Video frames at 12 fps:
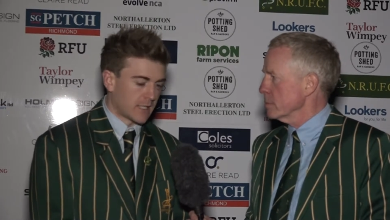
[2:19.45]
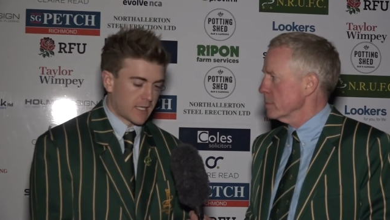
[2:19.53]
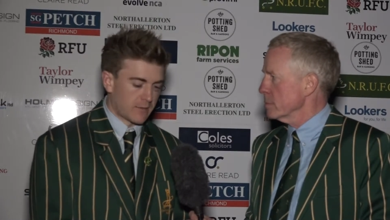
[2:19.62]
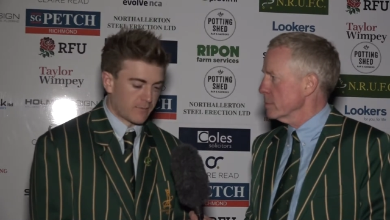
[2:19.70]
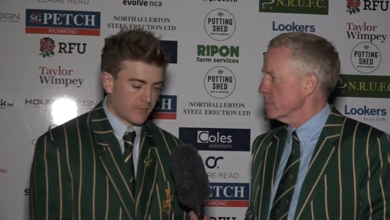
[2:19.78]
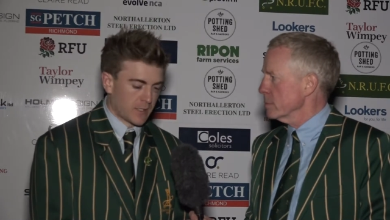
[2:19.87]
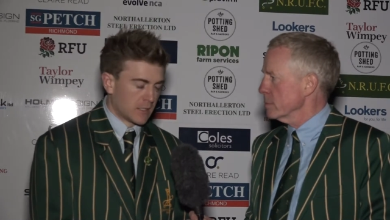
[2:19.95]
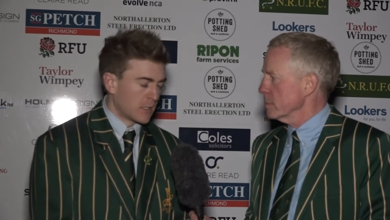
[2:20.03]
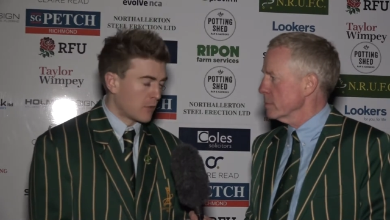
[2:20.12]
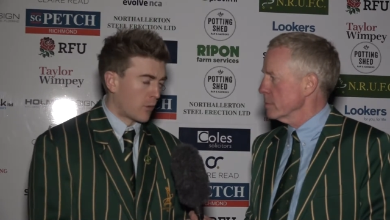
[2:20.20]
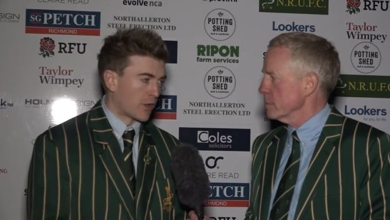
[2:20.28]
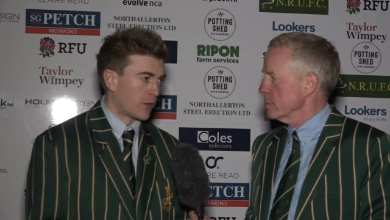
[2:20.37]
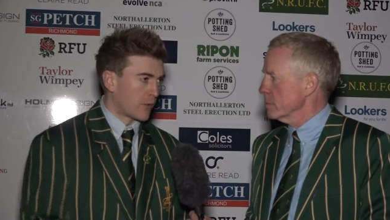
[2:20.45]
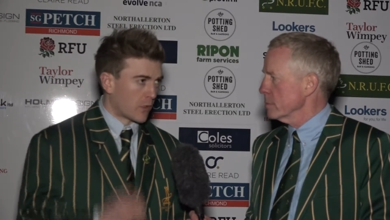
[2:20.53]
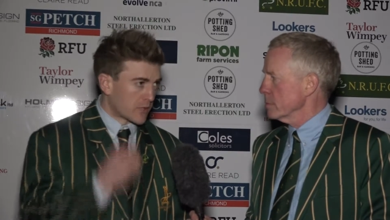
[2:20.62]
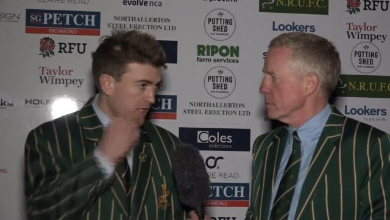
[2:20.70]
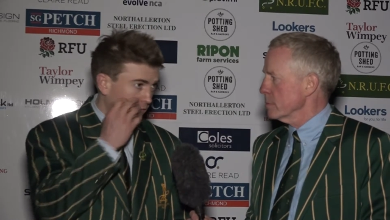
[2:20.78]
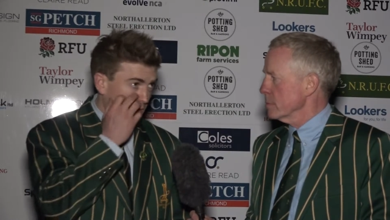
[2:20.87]
Speaker 1: Um, one of the, we
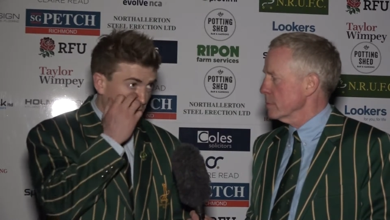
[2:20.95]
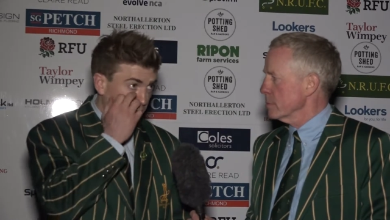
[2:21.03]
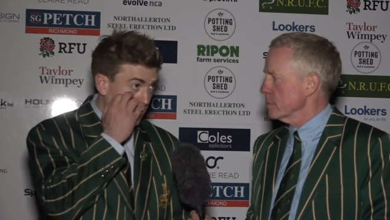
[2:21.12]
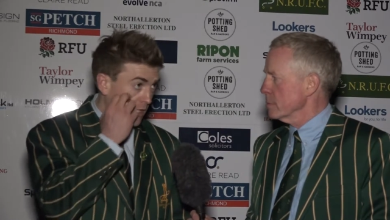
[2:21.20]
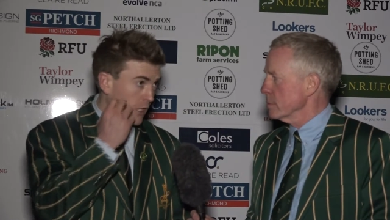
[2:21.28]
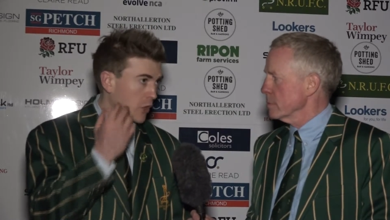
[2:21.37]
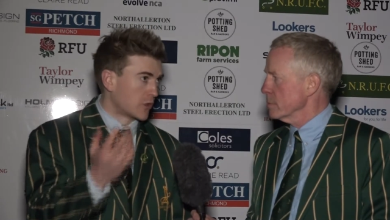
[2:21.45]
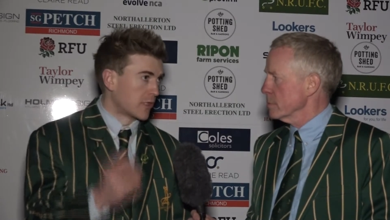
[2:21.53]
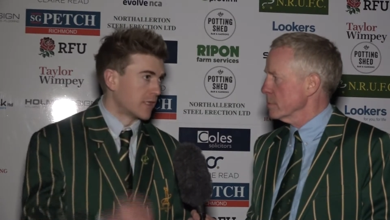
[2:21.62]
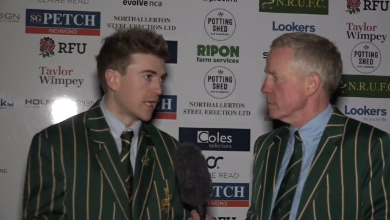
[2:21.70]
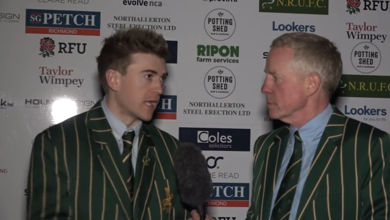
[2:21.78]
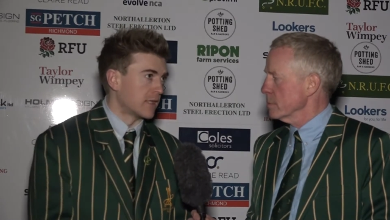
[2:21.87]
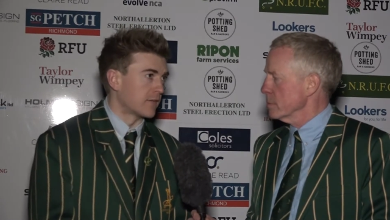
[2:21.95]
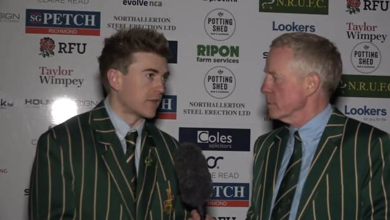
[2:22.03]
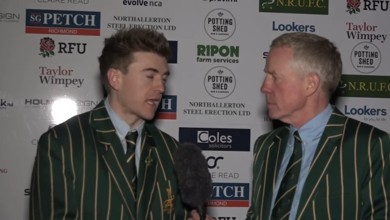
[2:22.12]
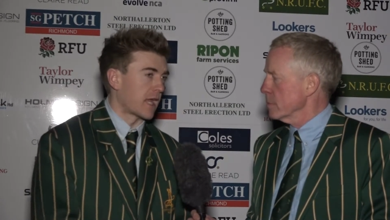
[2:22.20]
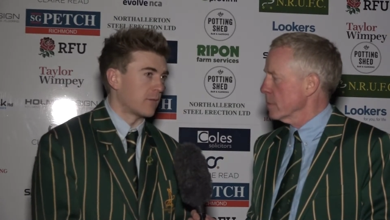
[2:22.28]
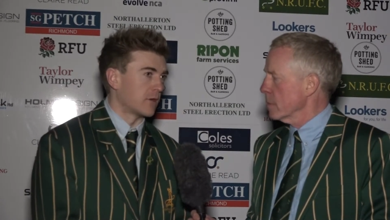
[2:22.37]
always have a little uh, huddle at the end of the
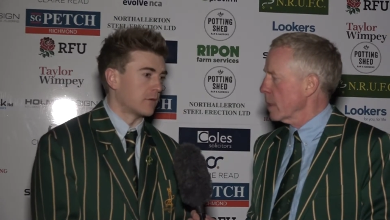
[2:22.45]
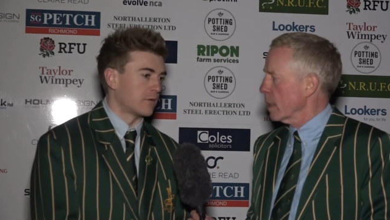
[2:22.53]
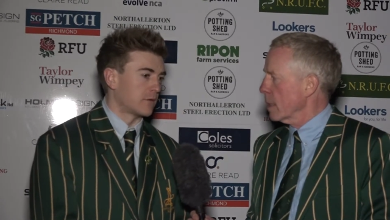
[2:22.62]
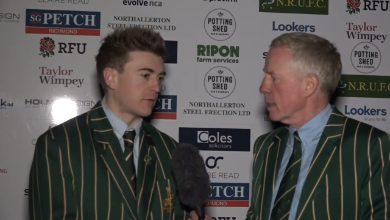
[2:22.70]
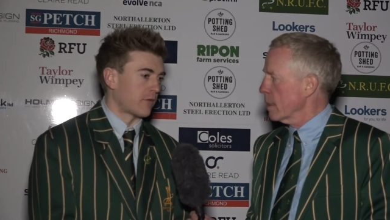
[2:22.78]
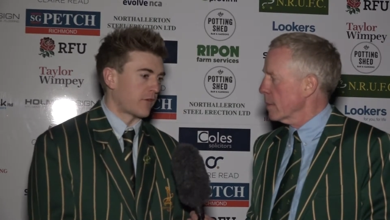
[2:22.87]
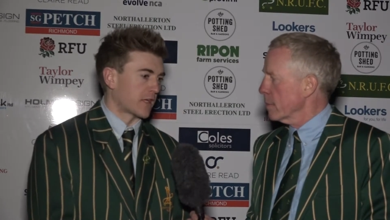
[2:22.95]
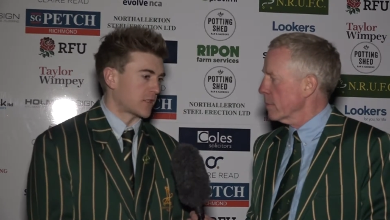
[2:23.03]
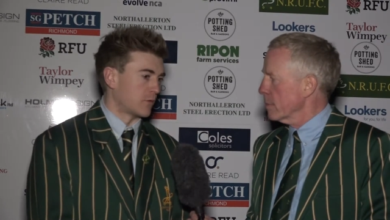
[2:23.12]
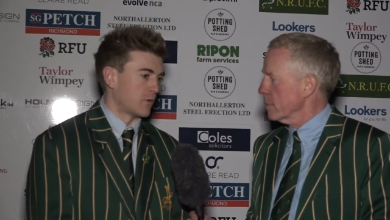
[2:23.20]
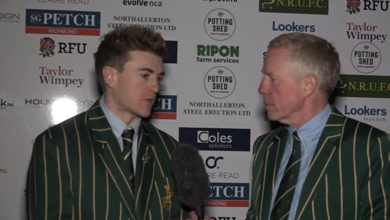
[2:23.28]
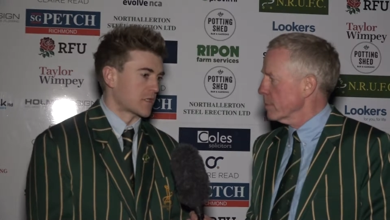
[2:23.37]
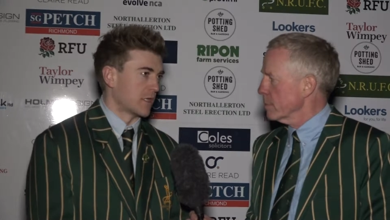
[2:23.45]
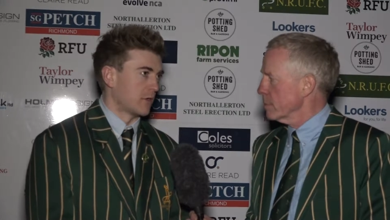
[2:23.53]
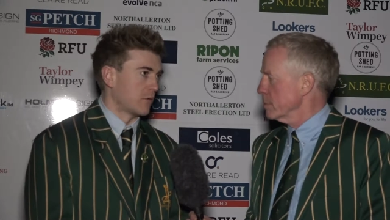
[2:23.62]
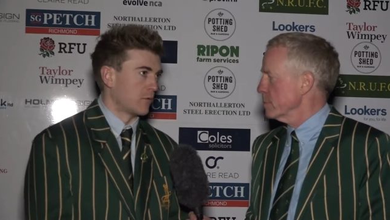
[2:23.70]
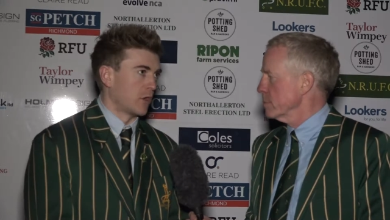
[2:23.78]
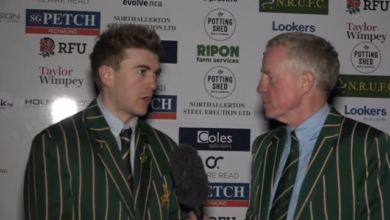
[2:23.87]
game, and the reflection was that
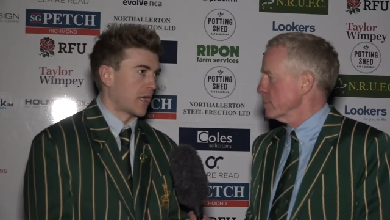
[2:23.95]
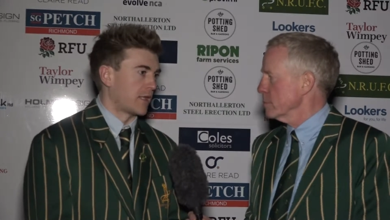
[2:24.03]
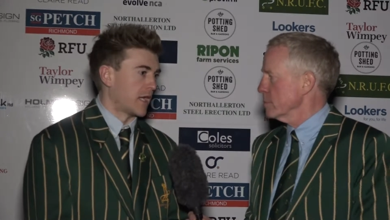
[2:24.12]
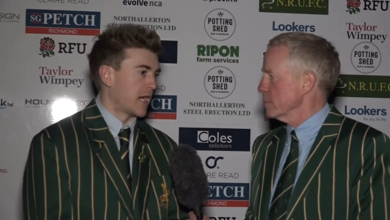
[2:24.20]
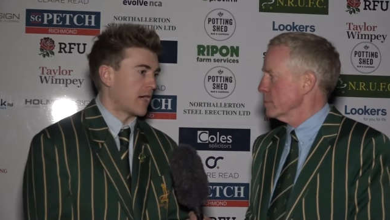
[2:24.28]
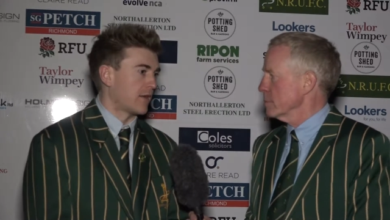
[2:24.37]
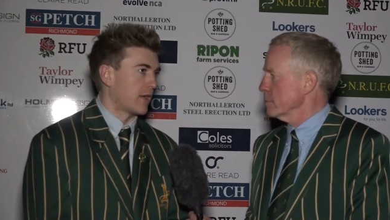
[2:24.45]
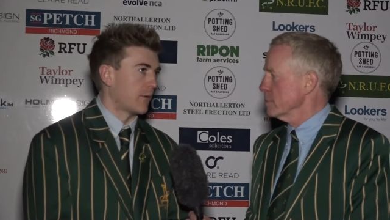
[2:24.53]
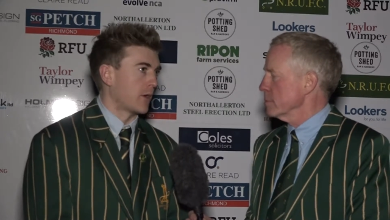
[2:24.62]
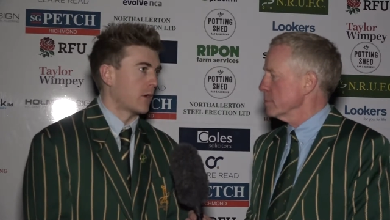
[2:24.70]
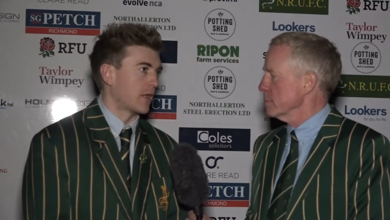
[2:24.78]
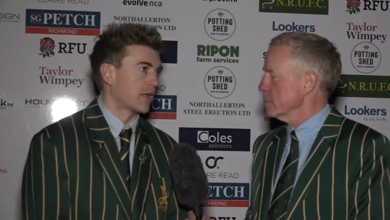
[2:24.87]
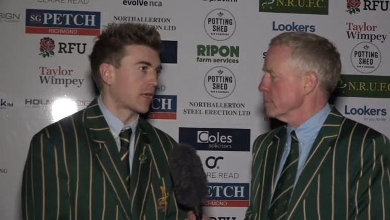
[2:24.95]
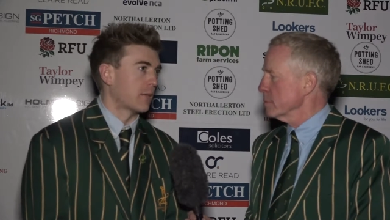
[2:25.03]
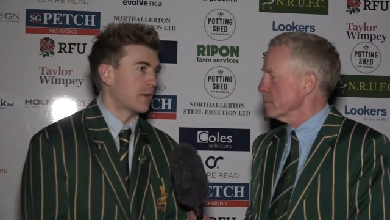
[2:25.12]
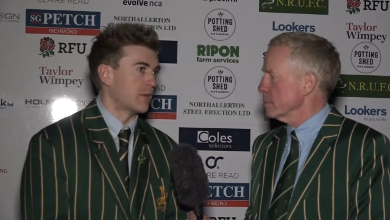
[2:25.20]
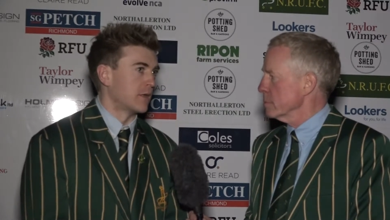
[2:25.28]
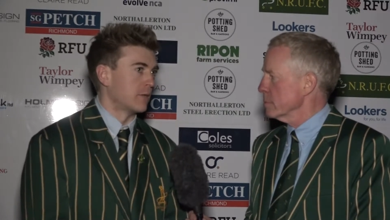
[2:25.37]
we all had the heart there, we all had the
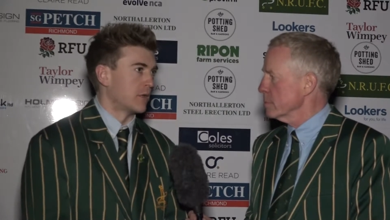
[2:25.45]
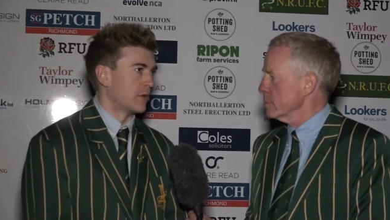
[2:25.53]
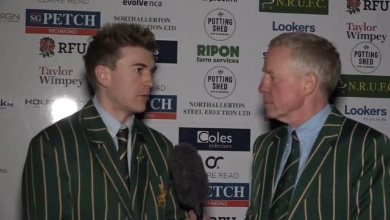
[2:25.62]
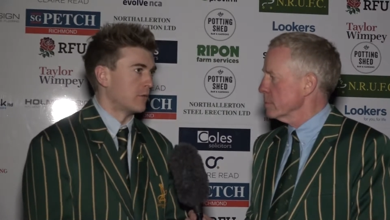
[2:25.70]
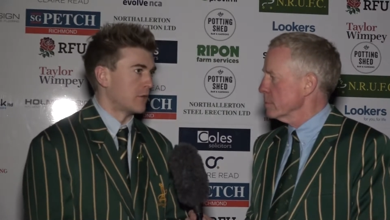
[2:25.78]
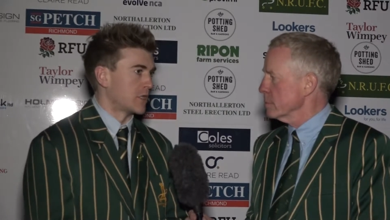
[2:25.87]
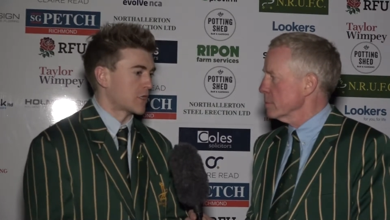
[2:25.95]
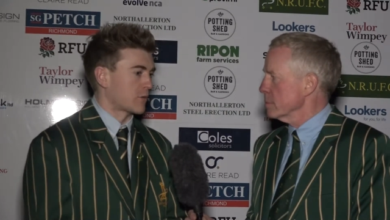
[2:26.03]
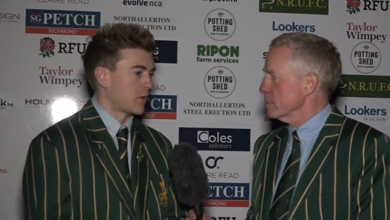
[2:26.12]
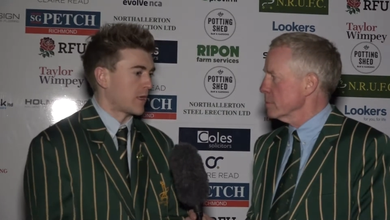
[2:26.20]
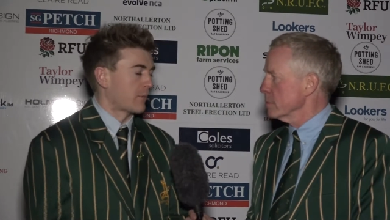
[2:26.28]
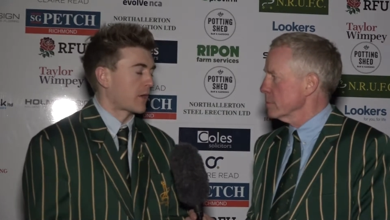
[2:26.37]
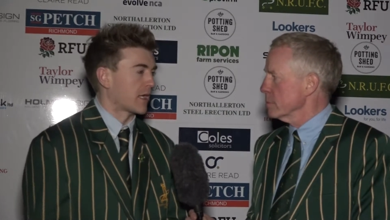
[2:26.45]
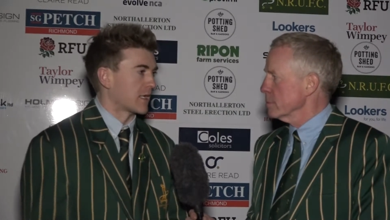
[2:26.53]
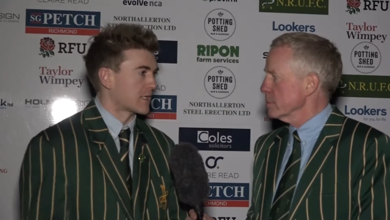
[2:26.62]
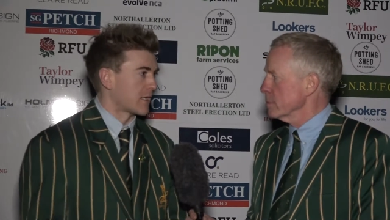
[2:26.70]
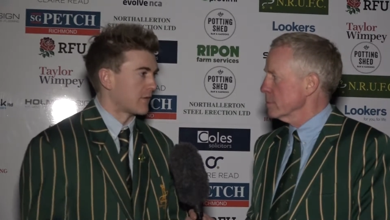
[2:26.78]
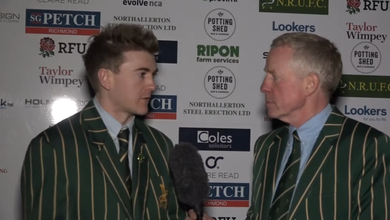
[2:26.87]
commitment, but we just weren't applying
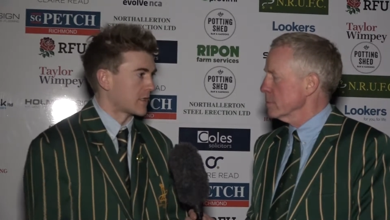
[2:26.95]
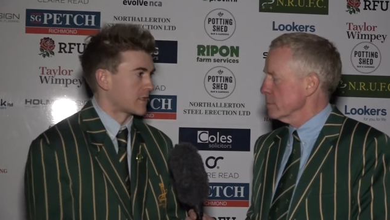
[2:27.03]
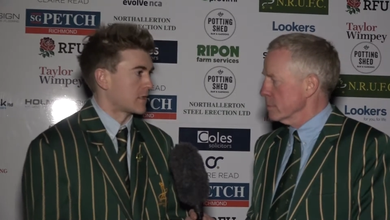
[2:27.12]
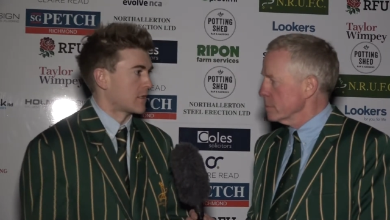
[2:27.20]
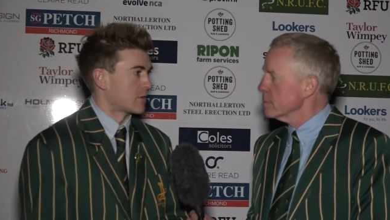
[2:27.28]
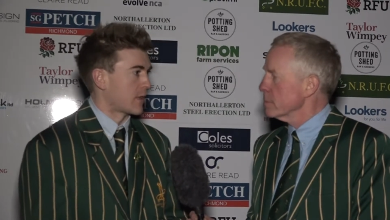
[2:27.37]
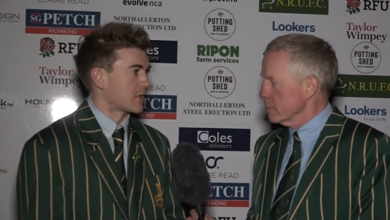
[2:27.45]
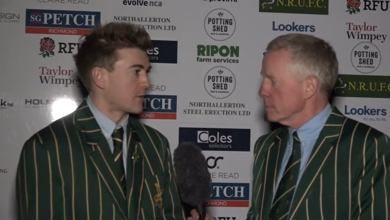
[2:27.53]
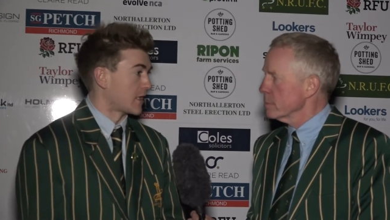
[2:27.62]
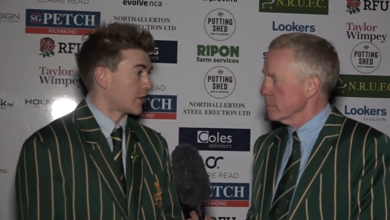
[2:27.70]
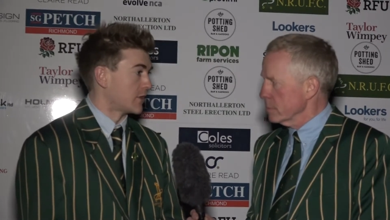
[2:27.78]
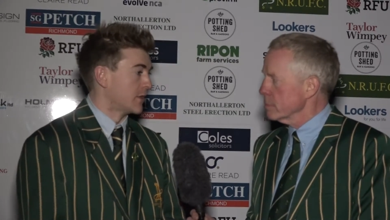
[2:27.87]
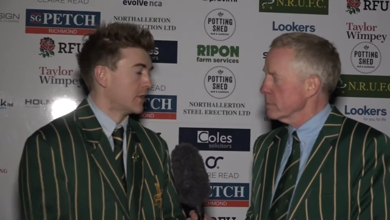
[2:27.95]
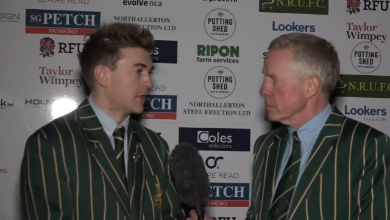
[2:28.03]
ourselves as, as well as we could.